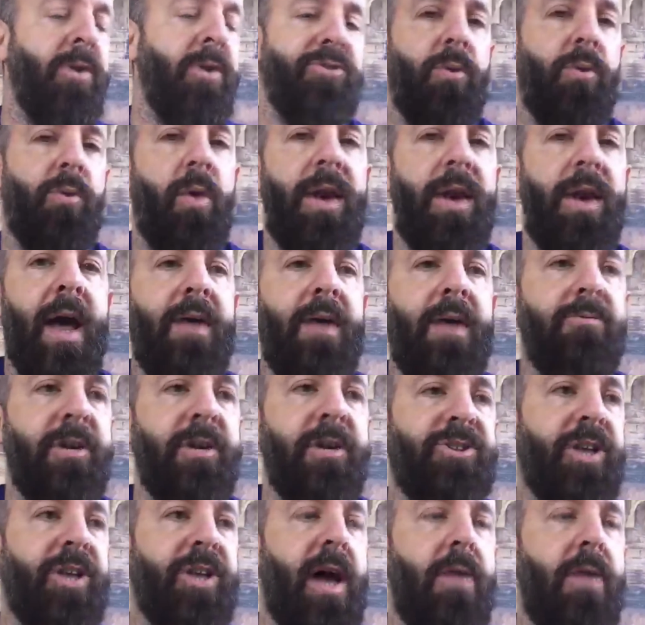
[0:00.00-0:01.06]
So one night,
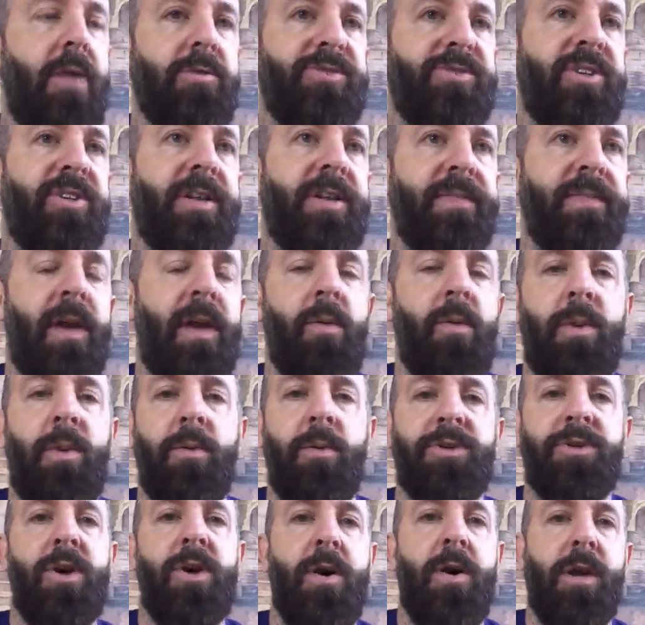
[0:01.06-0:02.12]
Rich and I were sitting there and we
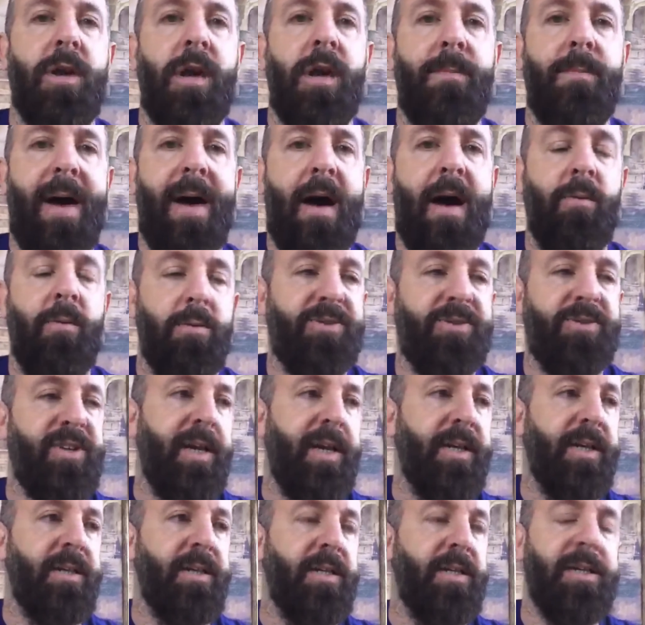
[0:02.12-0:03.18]
were
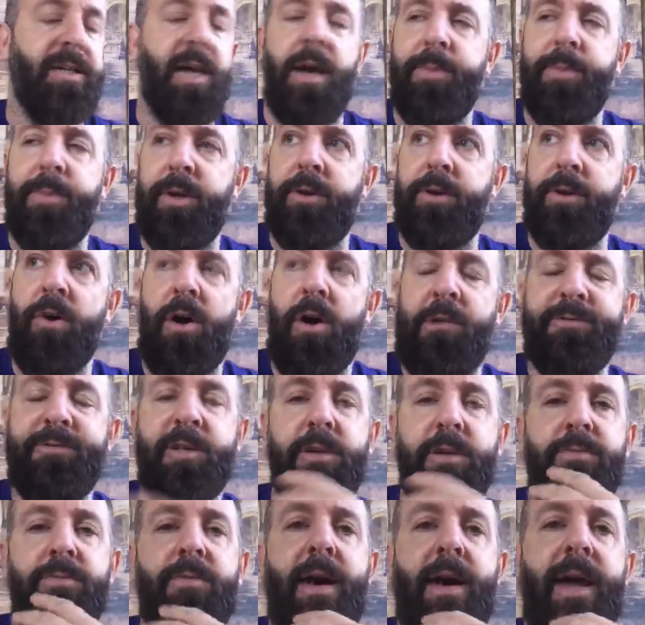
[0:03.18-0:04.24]
sitting at the table, and off to
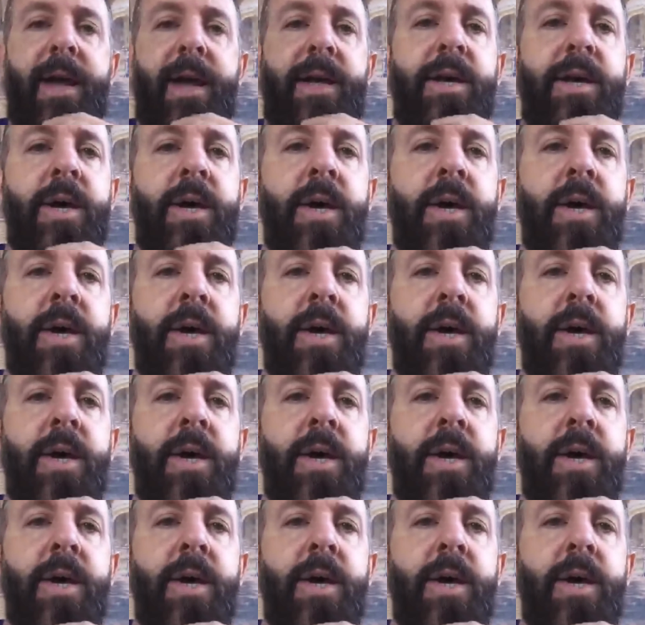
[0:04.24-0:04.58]
the right